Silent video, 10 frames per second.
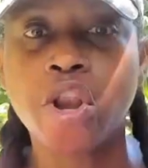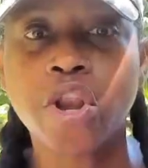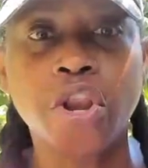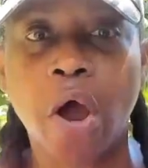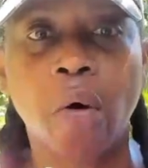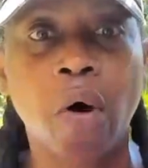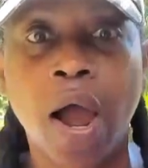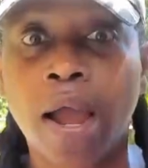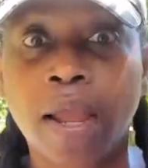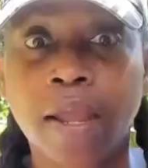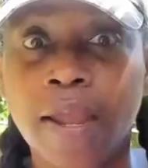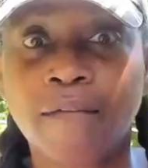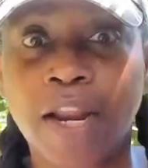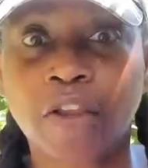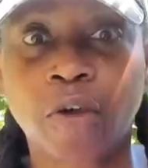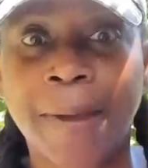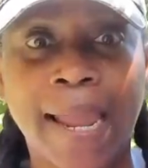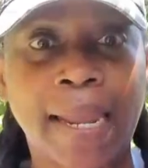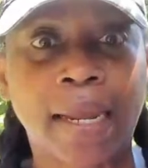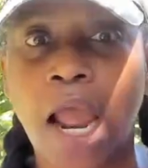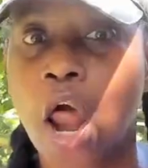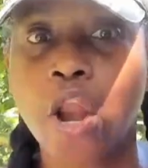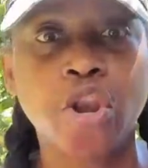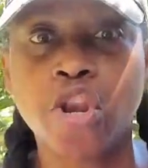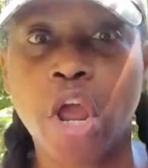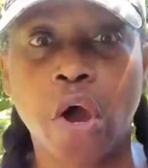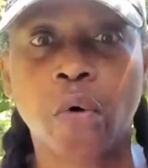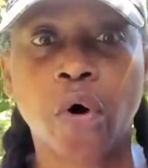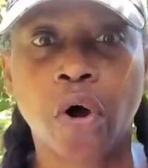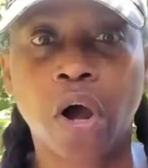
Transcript: No. Even at your bank? No.